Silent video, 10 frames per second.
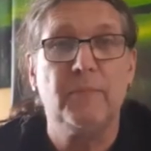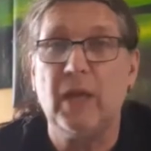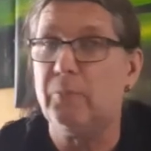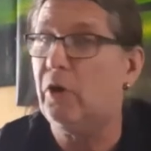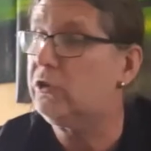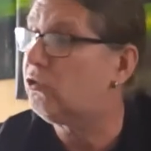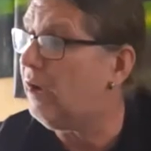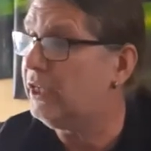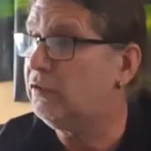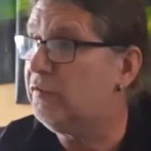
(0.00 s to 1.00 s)
I'm not
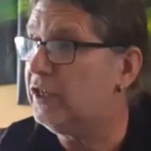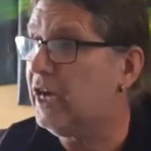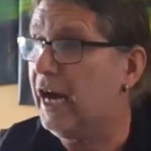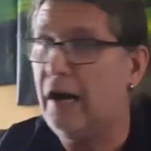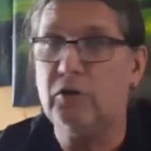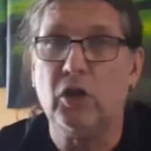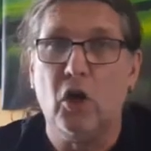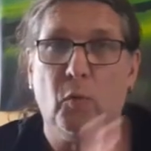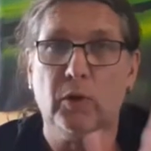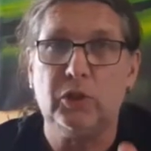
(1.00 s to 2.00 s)
trying to figure out
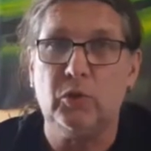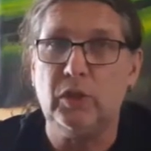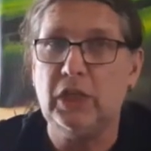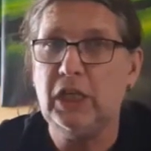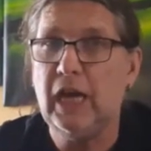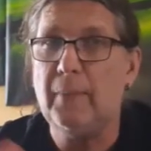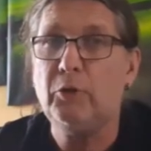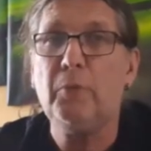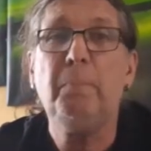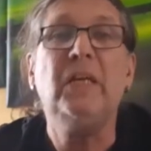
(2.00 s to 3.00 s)
what to do here. I'm
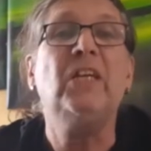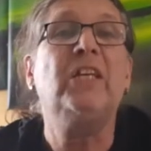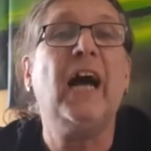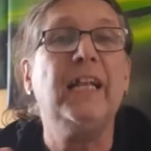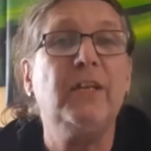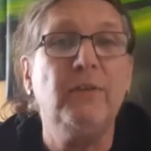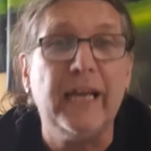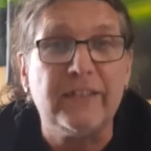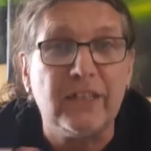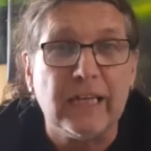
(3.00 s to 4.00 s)
not being
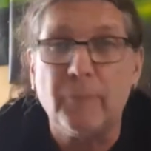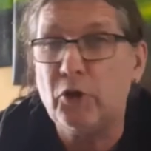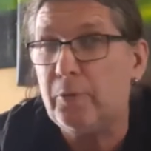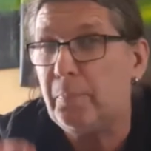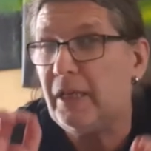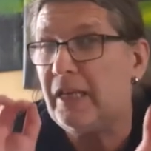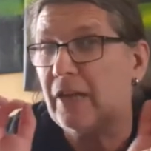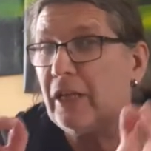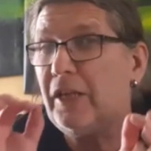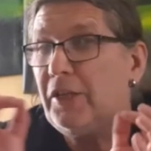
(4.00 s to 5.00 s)
calculating. I'm not being
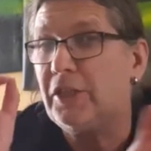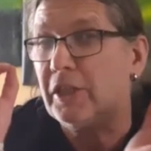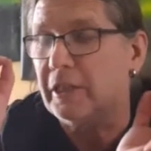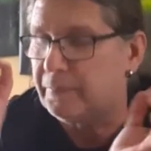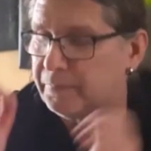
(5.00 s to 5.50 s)
analytical.